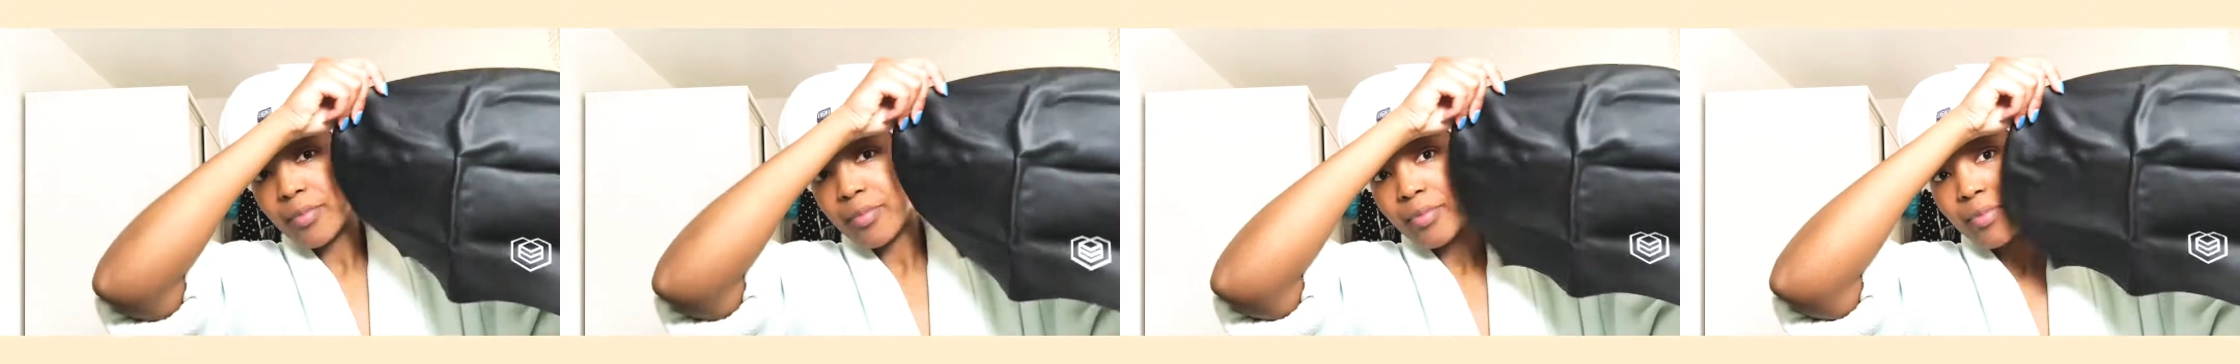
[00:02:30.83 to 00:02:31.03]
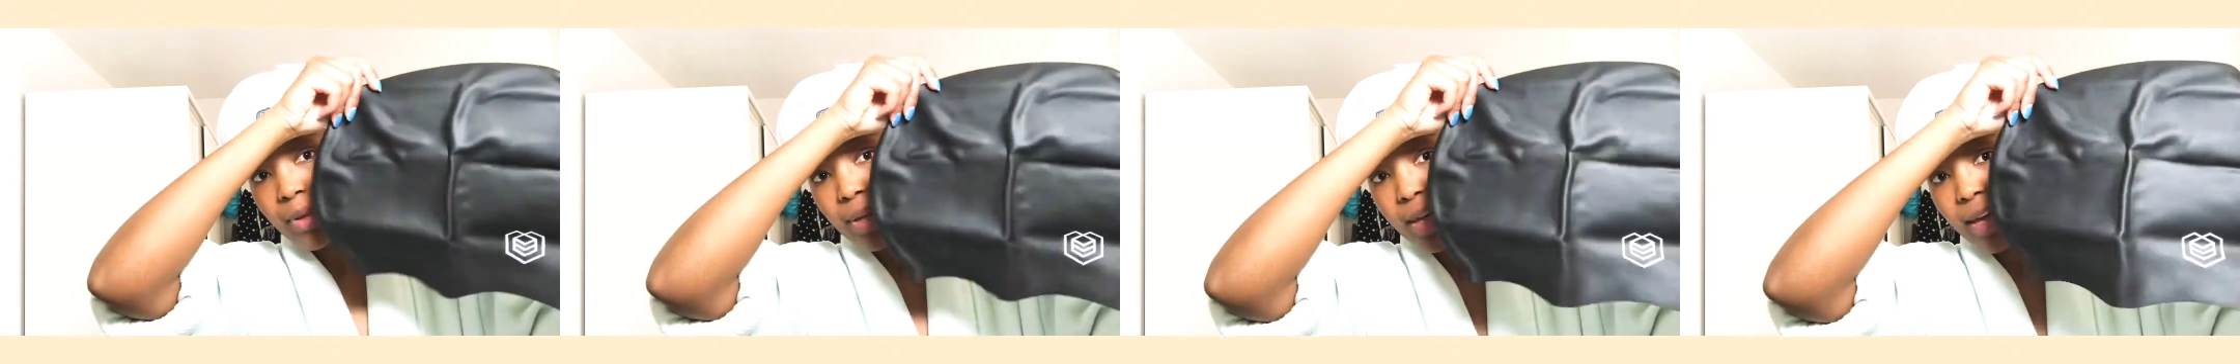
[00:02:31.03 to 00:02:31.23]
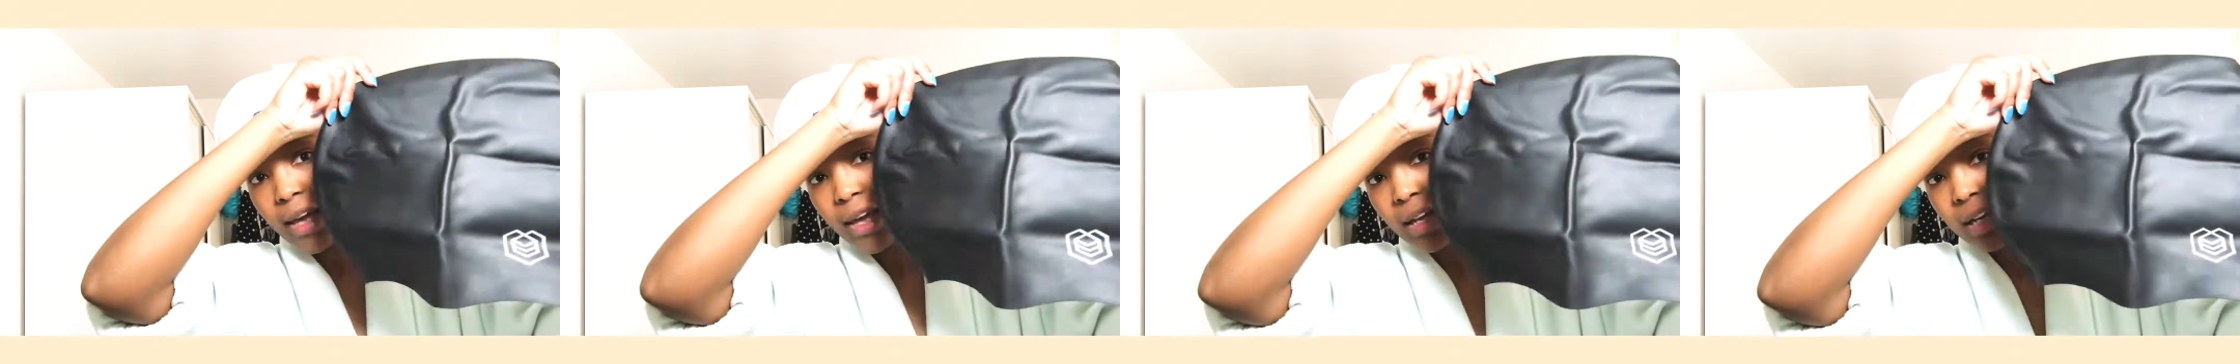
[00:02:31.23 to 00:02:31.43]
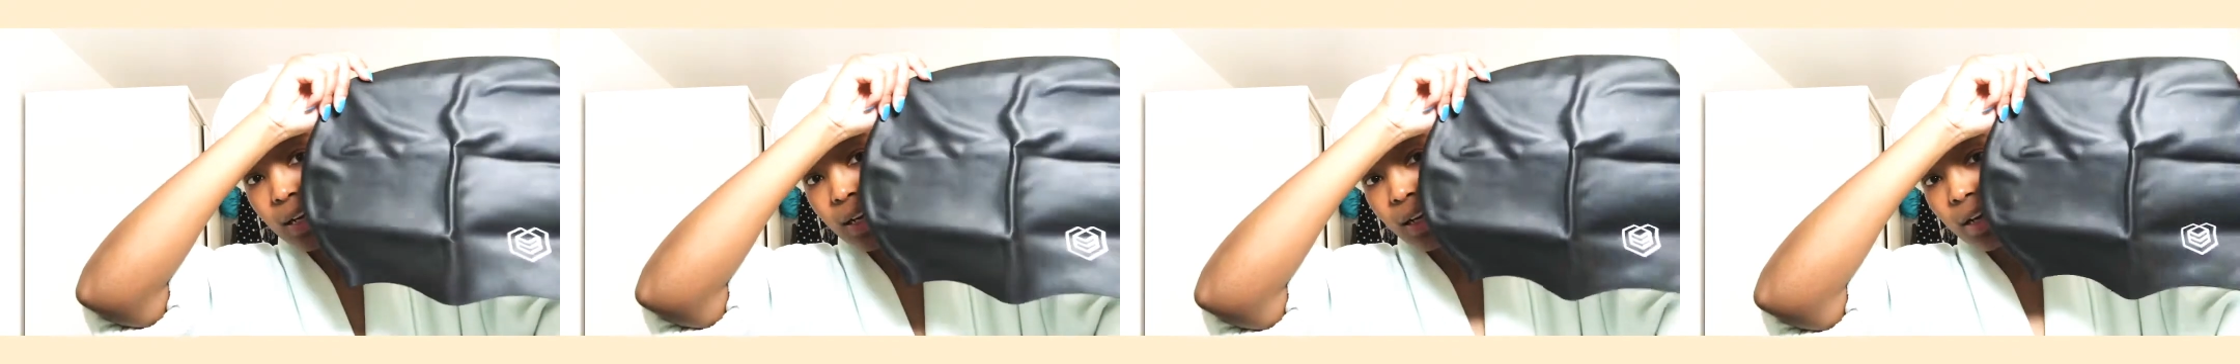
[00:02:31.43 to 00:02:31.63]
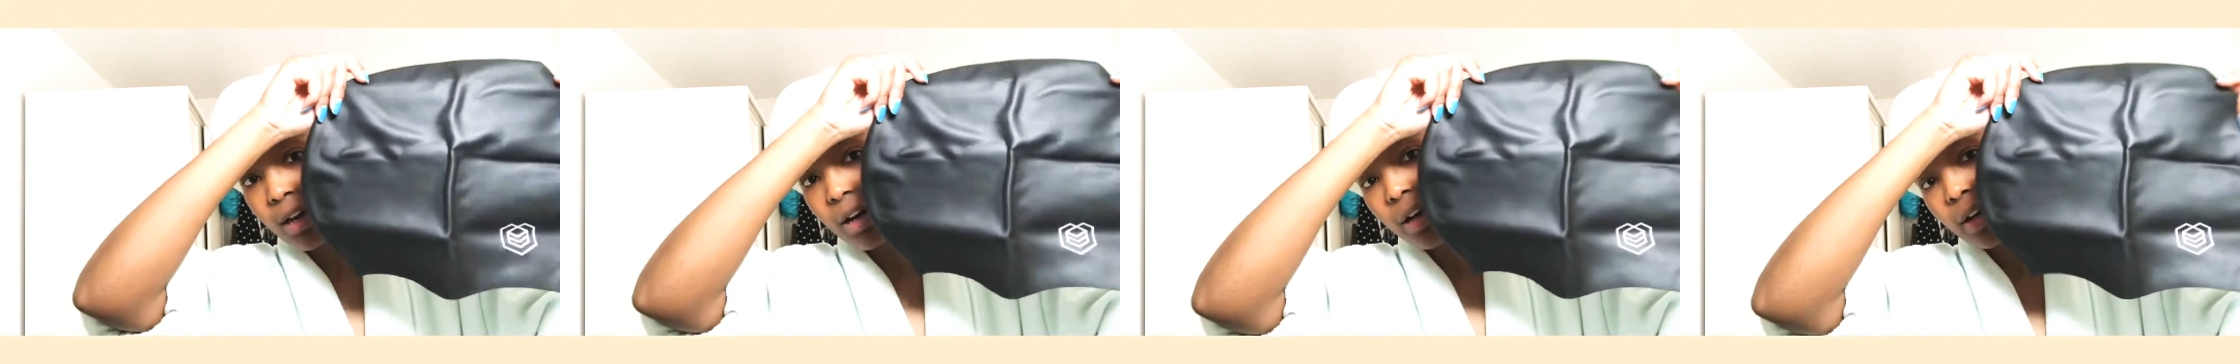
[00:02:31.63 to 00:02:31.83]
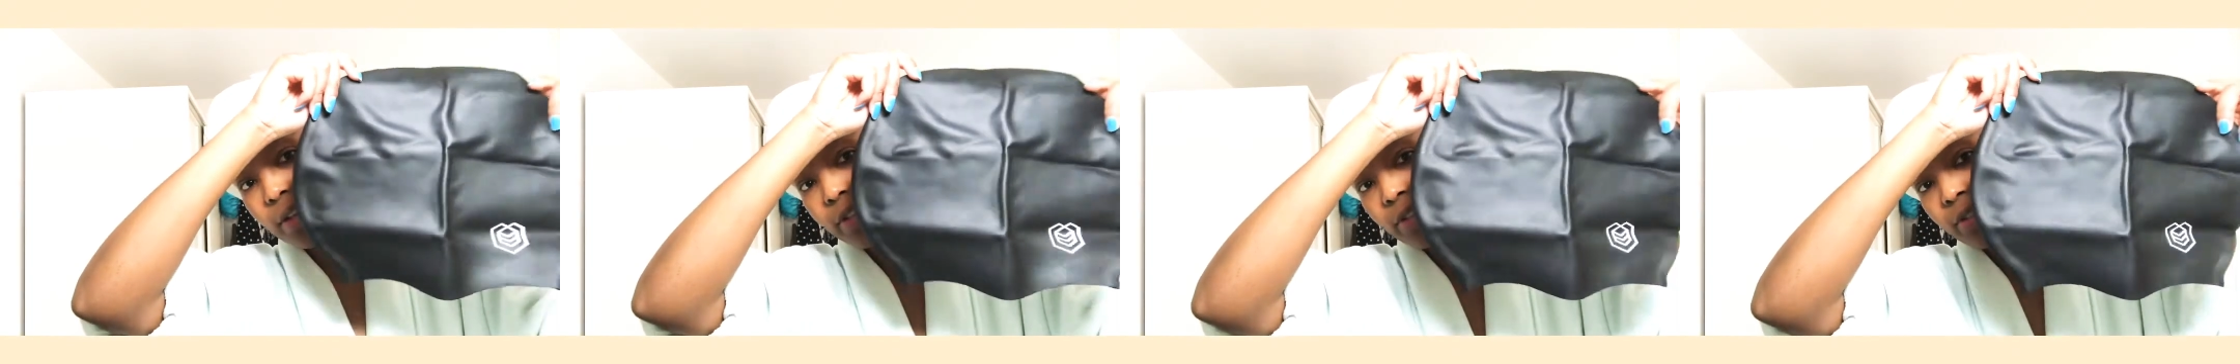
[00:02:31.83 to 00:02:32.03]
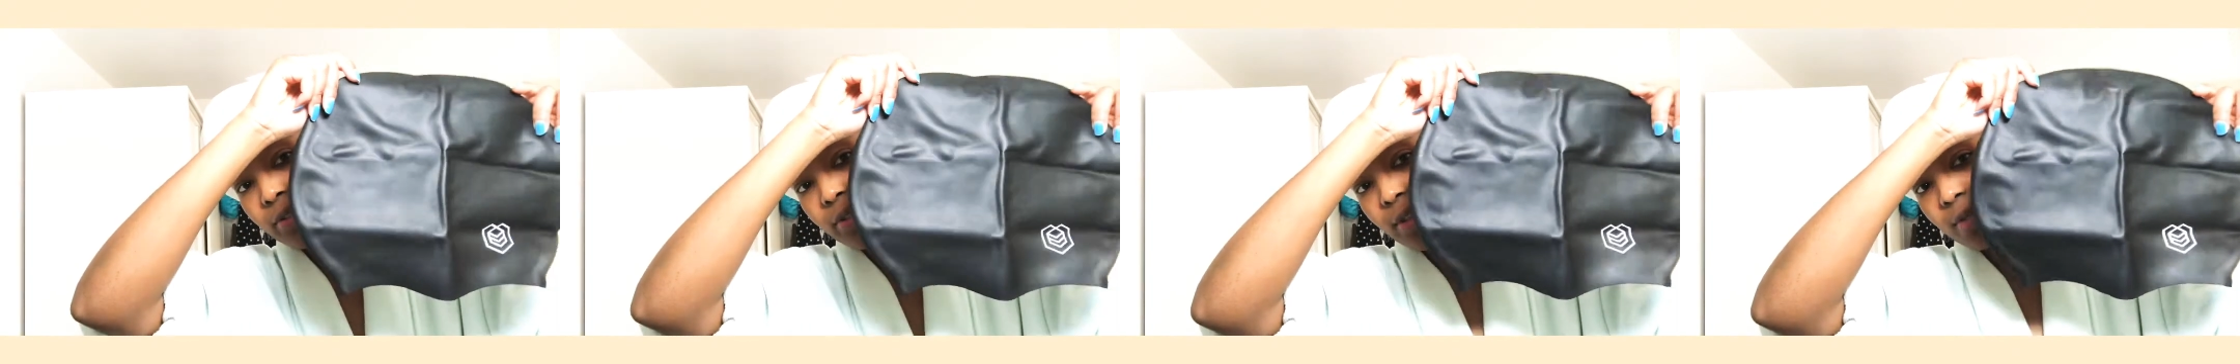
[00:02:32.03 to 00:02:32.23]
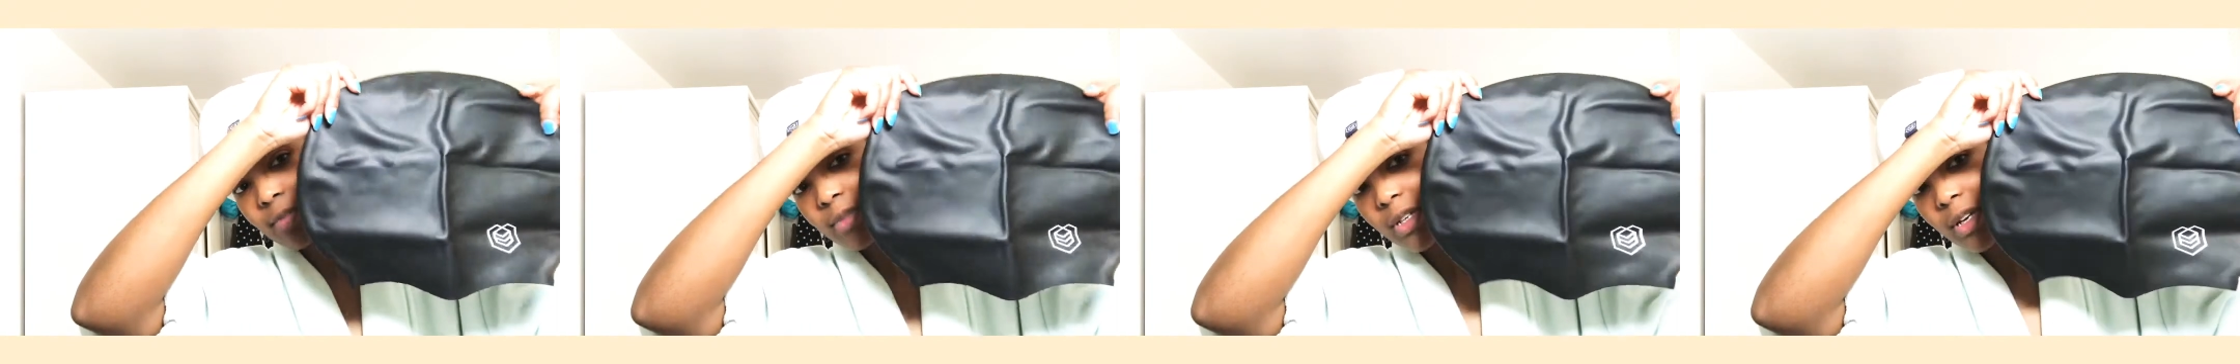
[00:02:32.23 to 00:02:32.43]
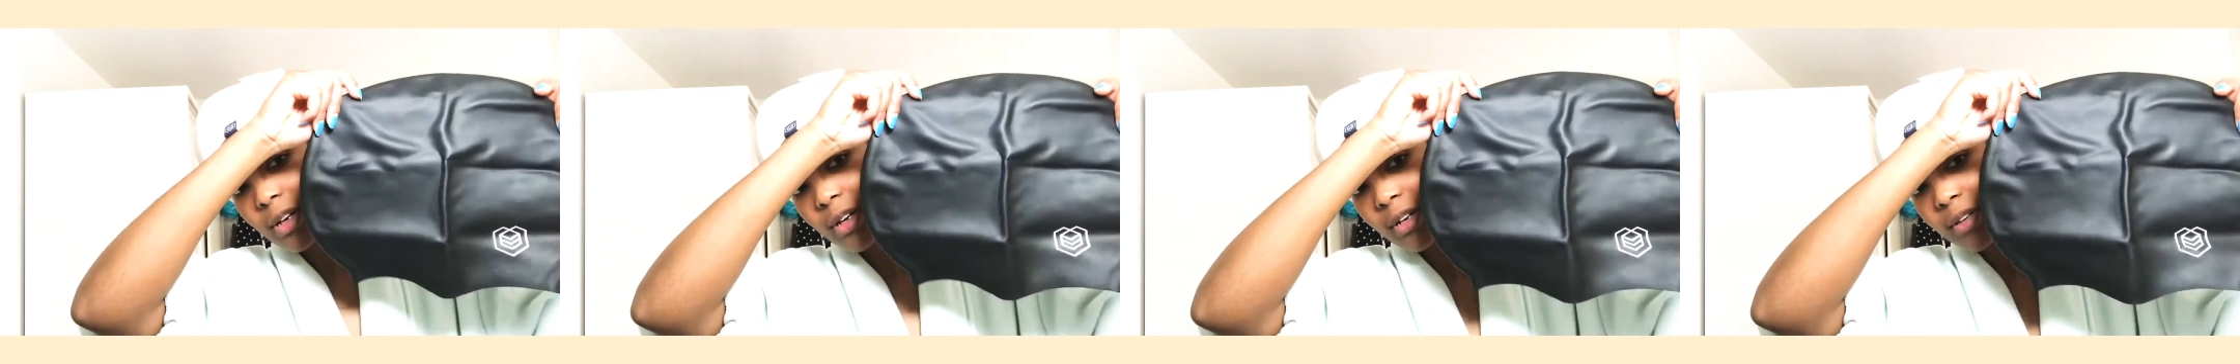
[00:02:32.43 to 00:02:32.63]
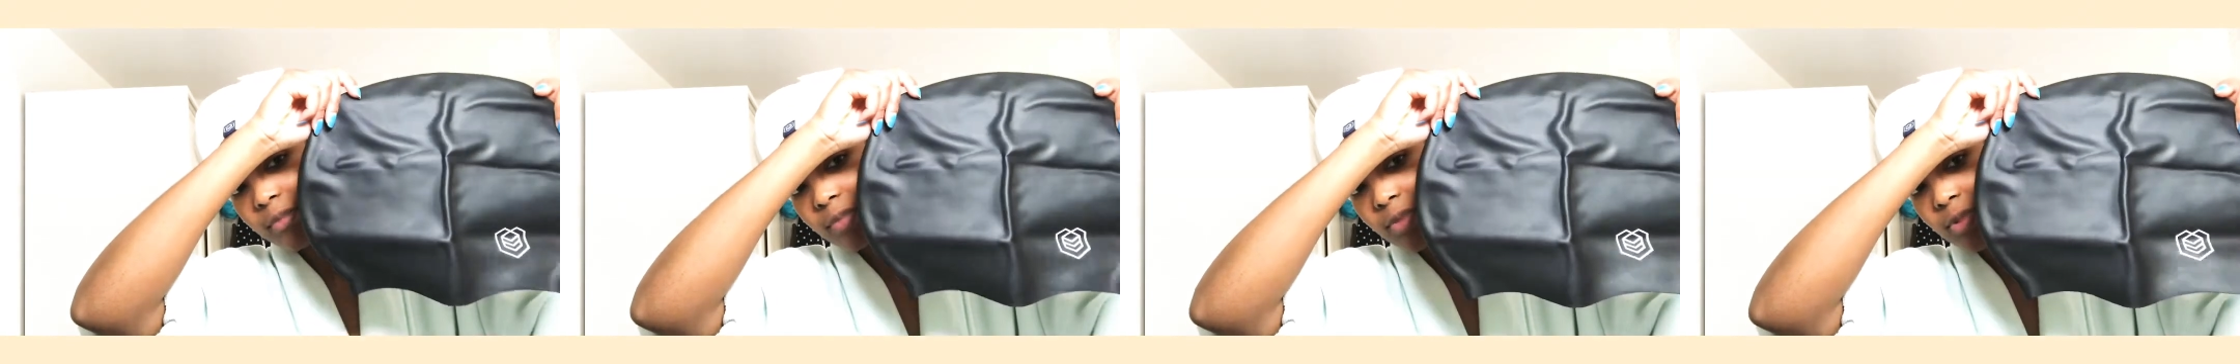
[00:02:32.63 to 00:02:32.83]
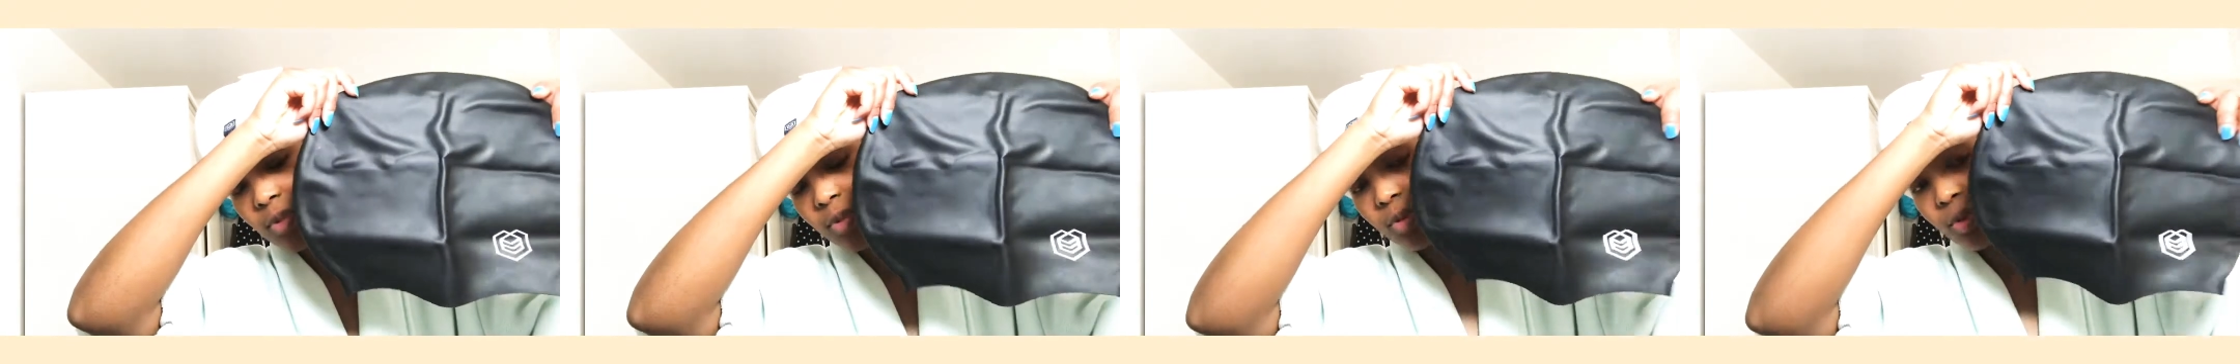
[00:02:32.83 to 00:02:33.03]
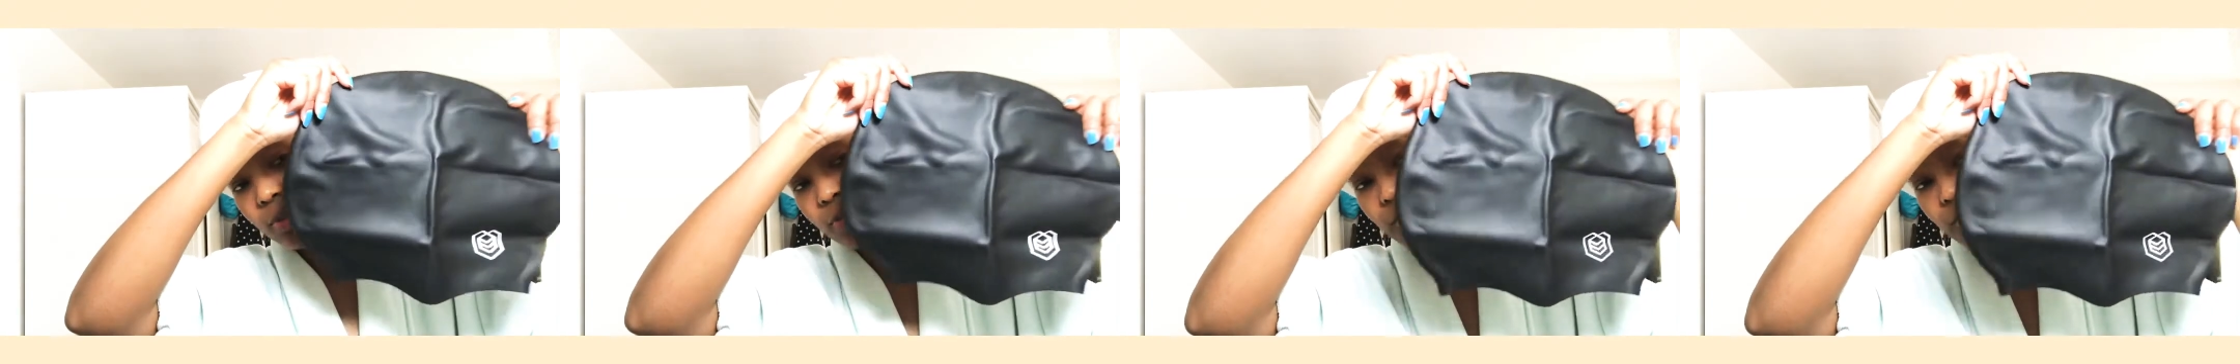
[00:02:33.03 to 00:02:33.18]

big hair like I do sometimes or if